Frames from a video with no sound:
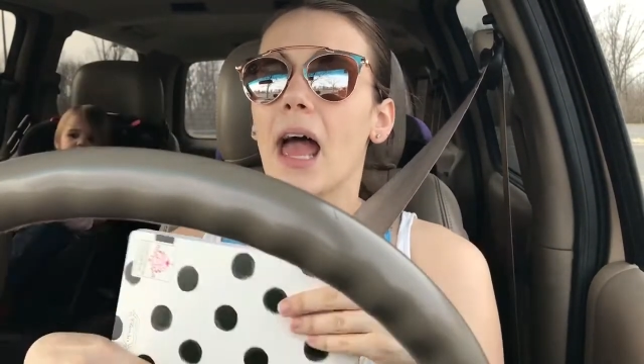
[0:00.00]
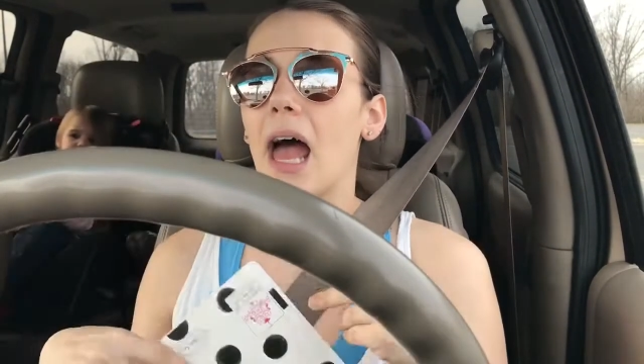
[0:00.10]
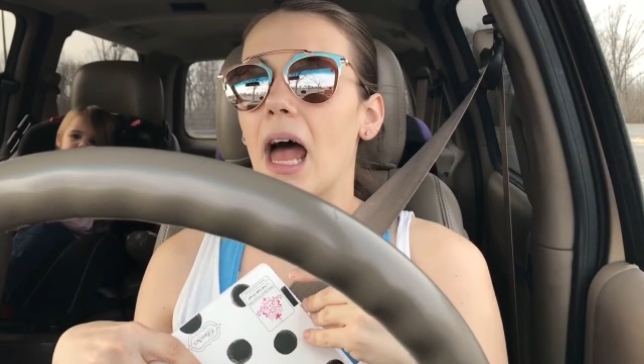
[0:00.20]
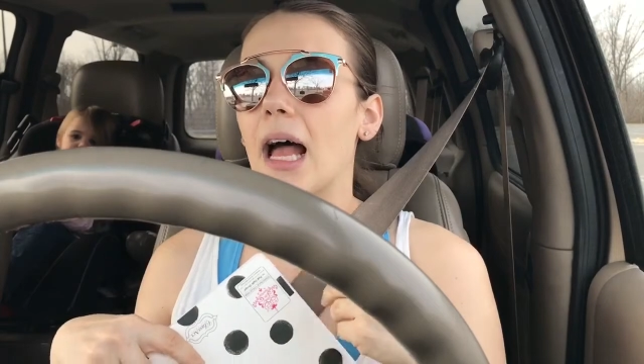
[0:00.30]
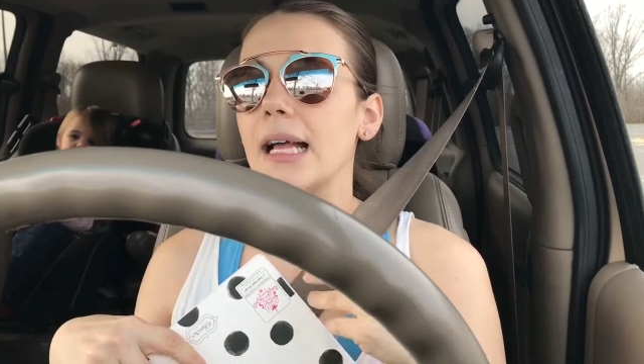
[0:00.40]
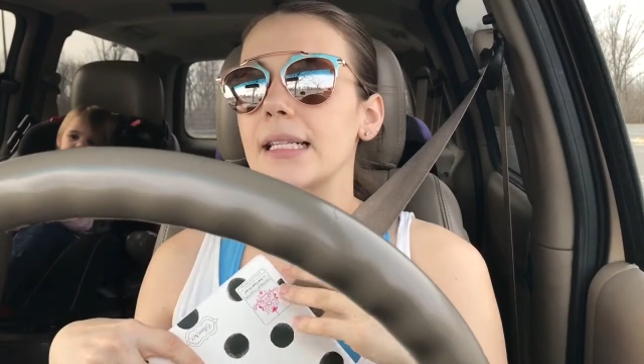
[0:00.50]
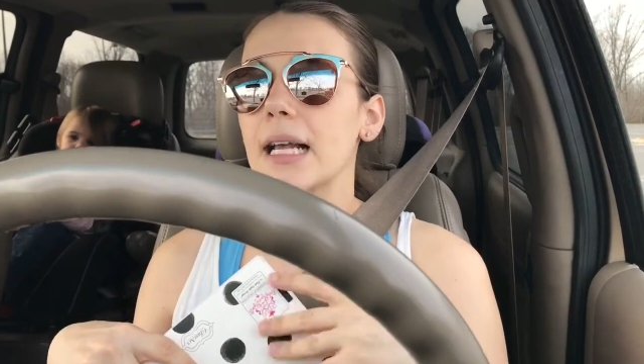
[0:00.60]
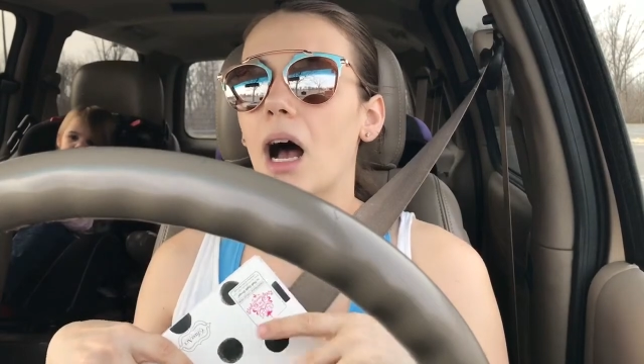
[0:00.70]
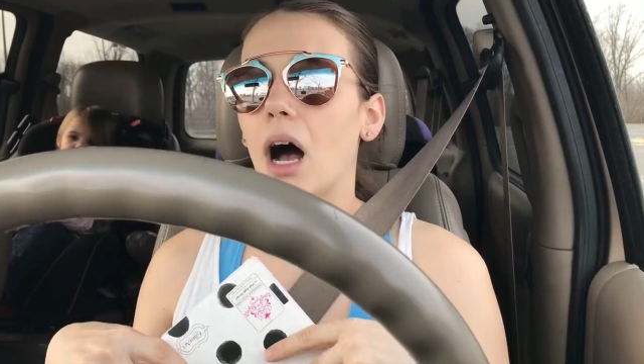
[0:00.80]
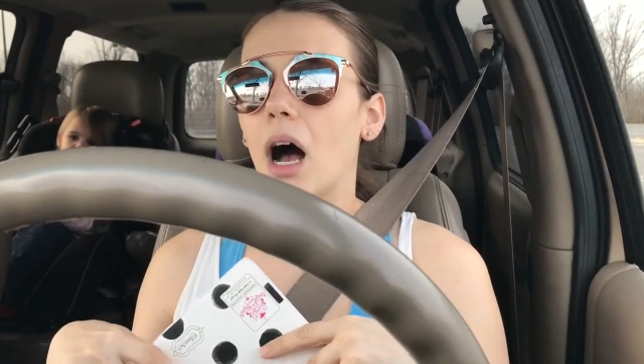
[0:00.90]

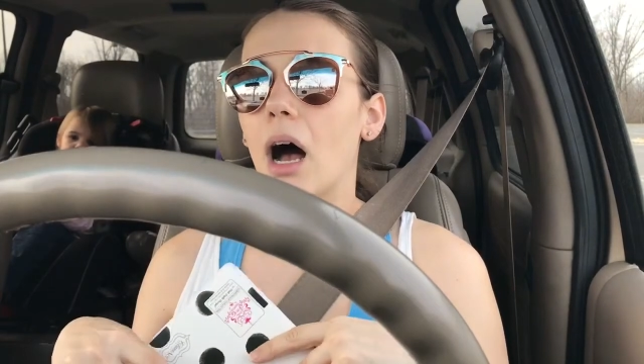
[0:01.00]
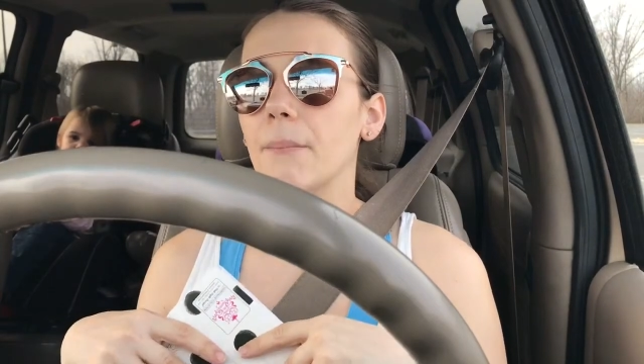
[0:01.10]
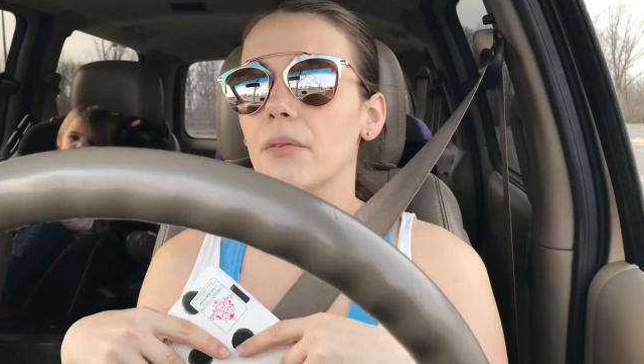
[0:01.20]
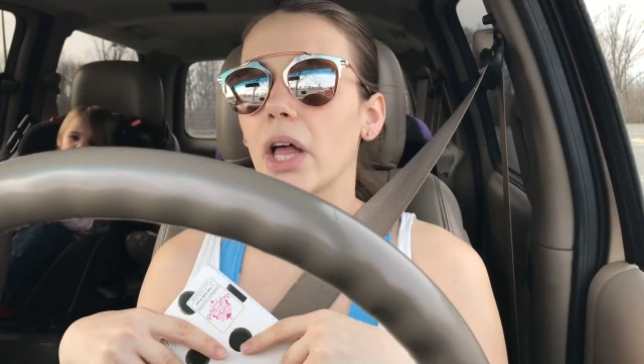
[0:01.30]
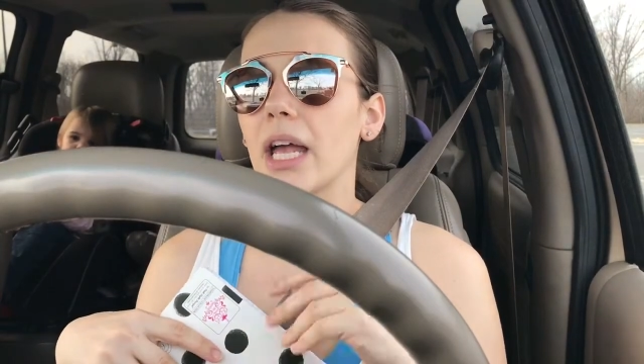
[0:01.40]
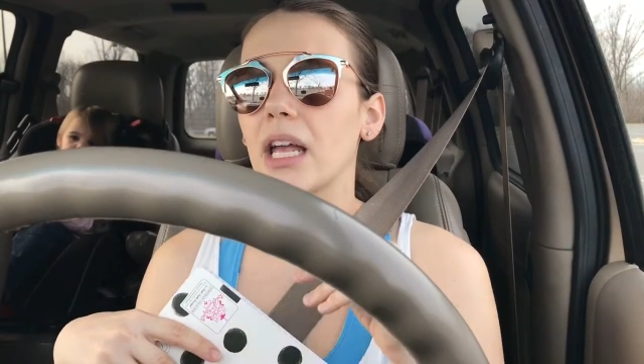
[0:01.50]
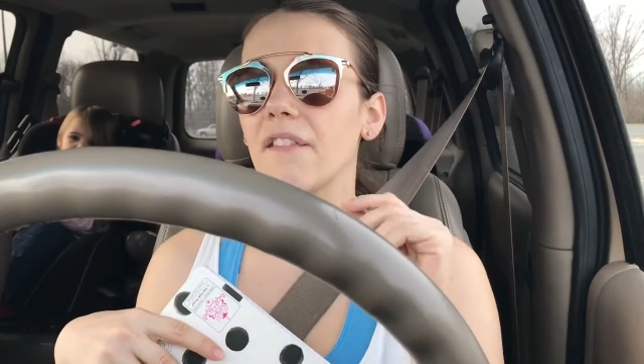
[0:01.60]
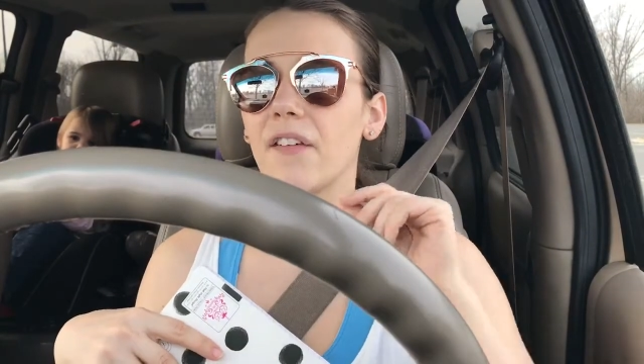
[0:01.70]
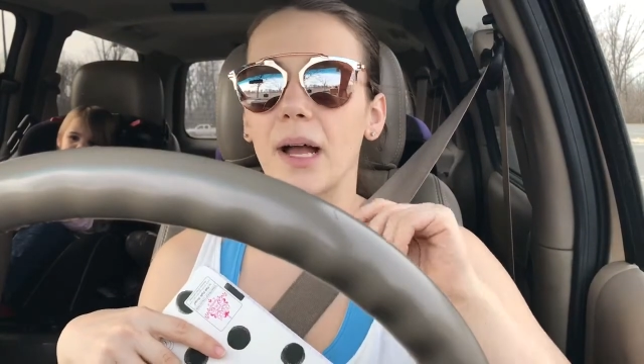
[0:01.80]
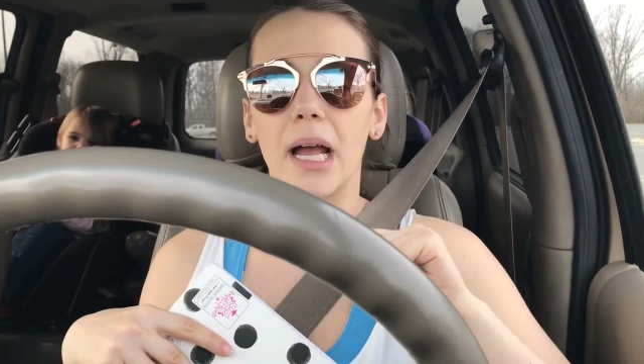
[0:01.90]
and um, like
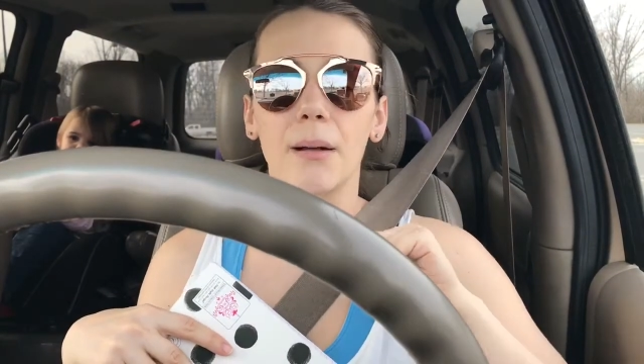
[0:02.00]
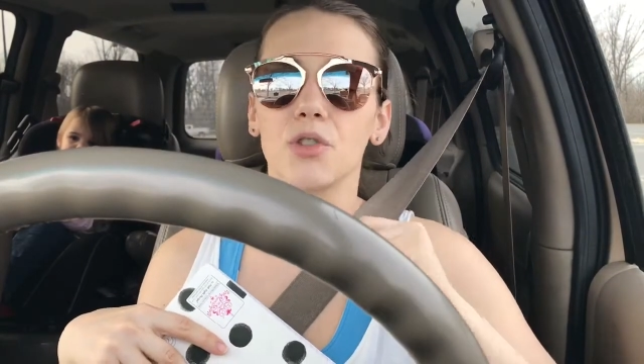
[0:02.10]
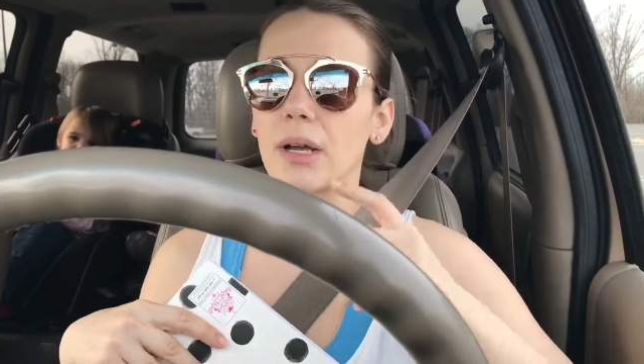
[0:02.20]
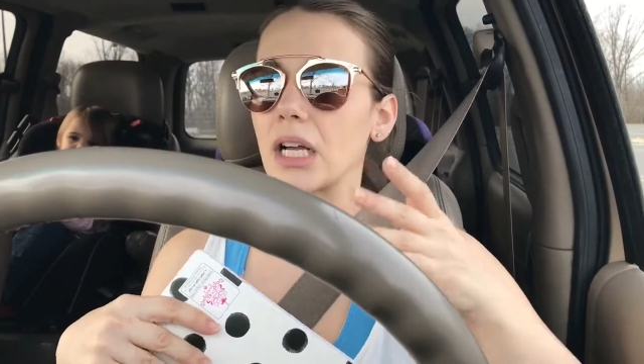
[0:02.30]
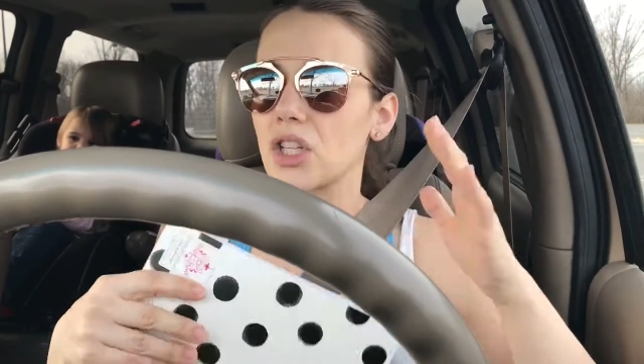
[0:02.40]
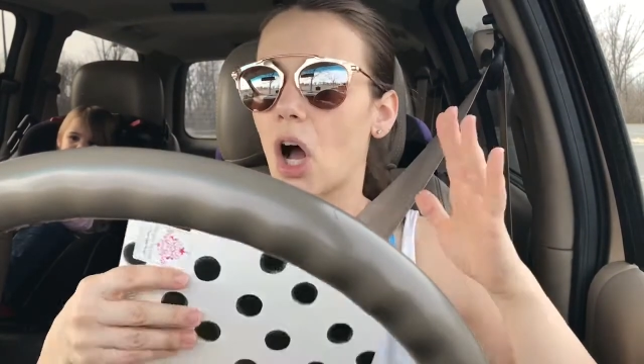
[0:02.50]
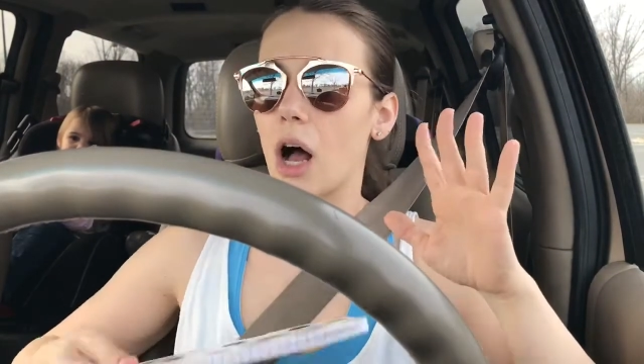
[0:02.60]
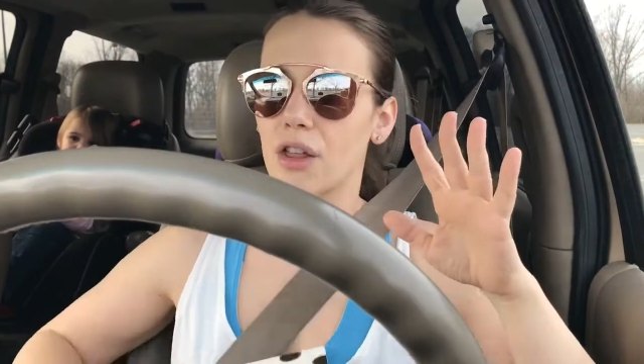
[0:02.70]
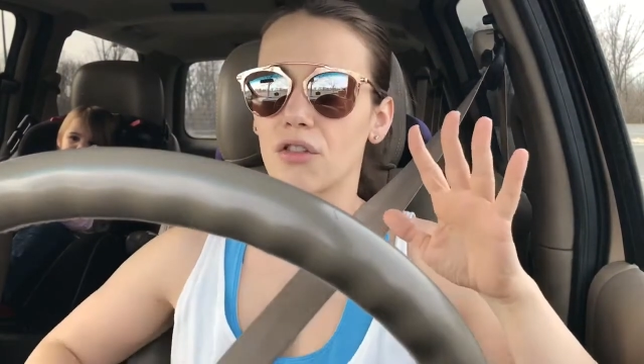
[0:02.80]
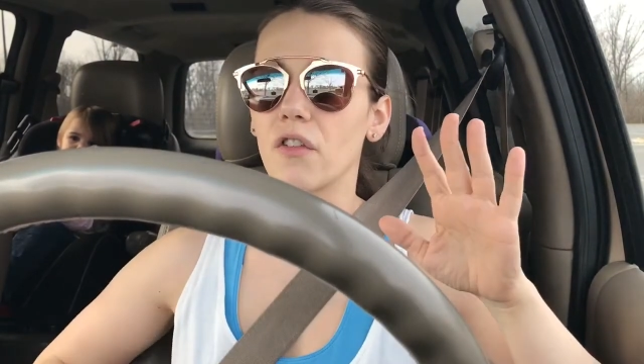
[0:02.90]
if I am doing a
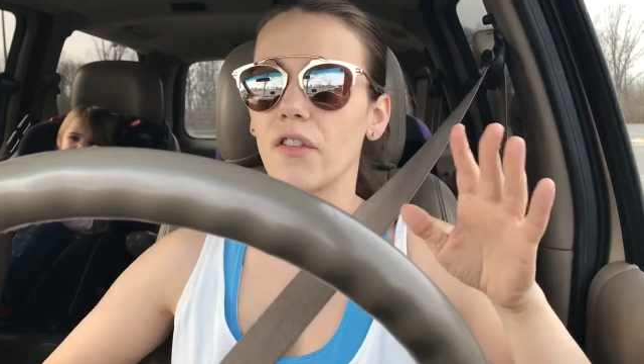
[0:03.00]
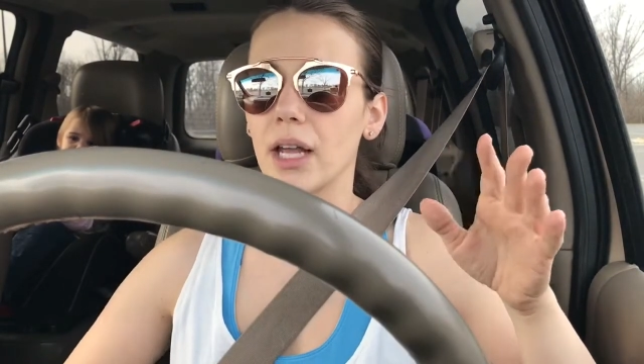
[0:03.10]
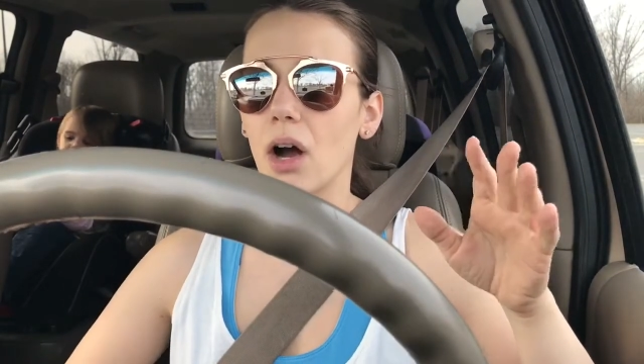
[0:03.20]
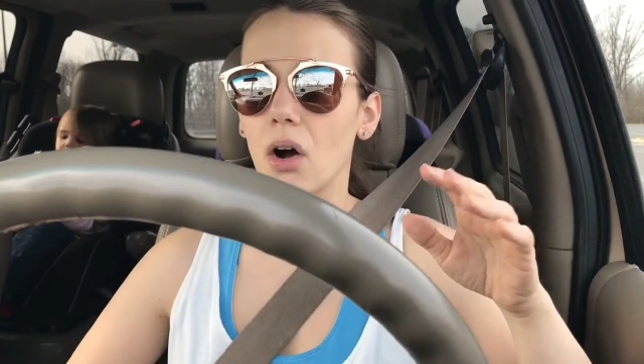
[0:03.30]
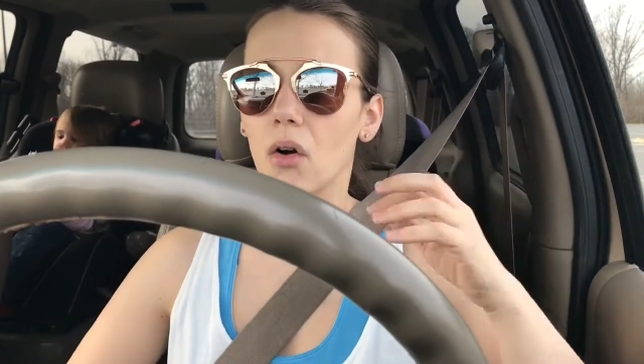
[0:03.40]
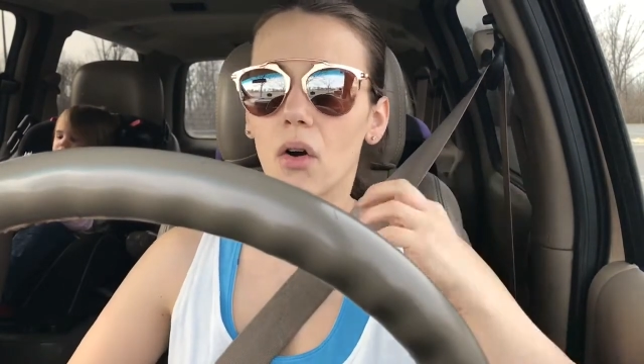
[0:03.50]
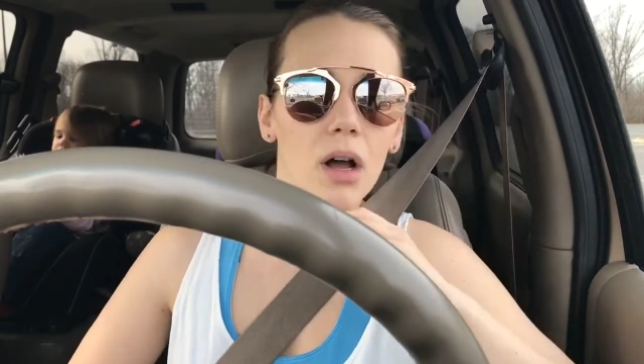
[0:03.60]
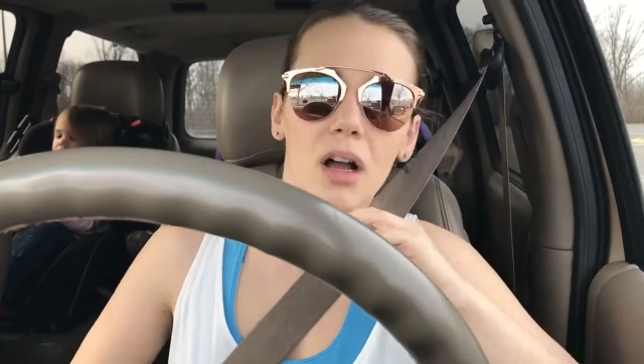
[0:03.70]
talk through video,